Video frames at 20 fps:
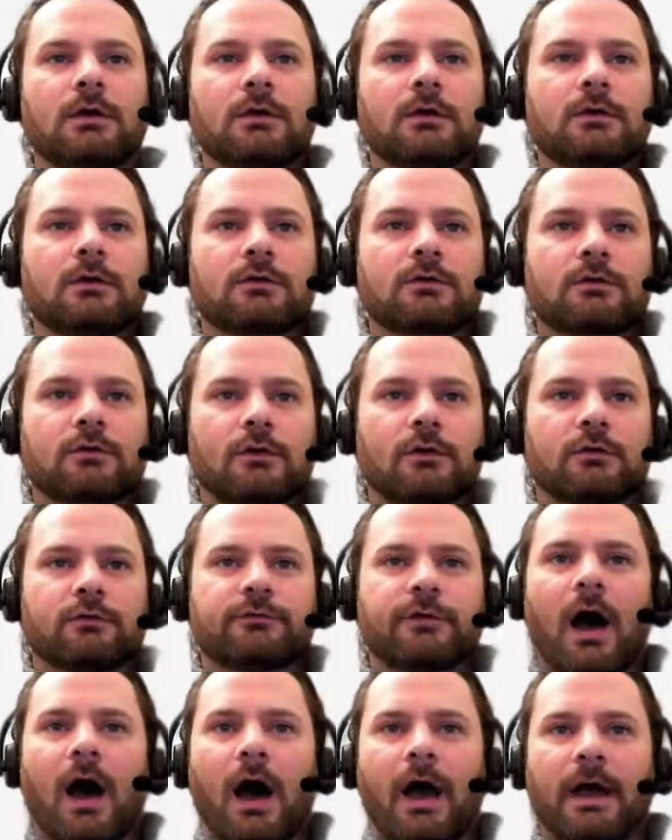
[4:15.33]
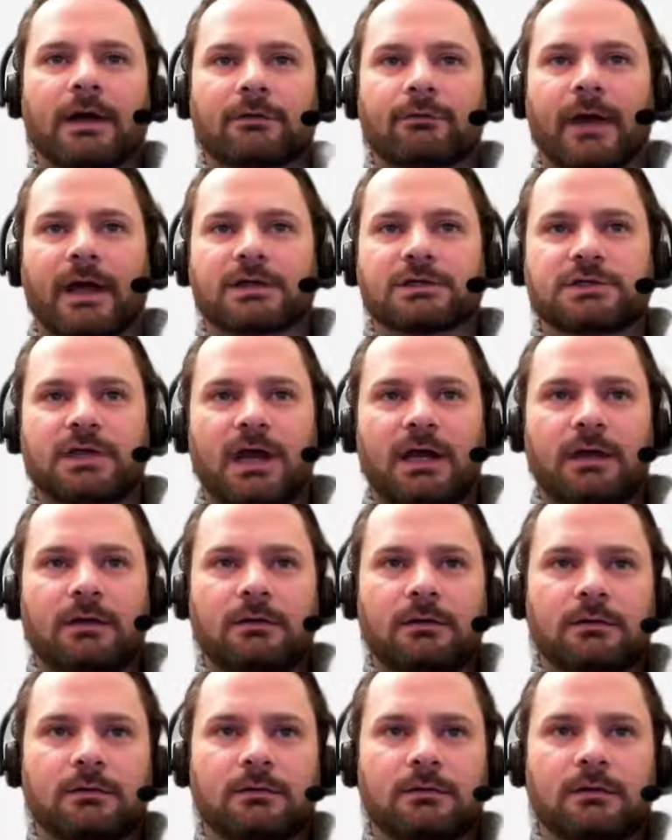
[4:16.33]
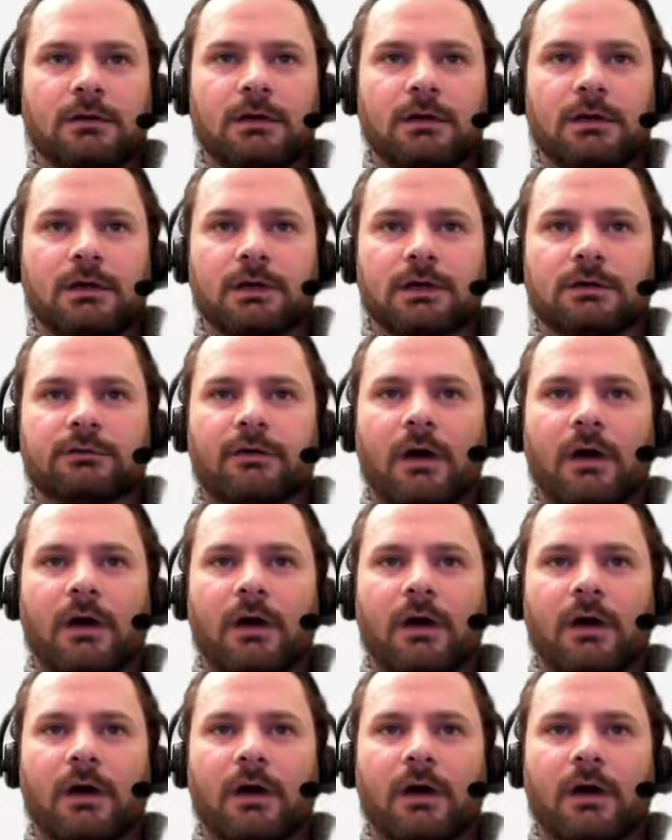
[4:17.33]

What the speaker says: So for I in range 10, if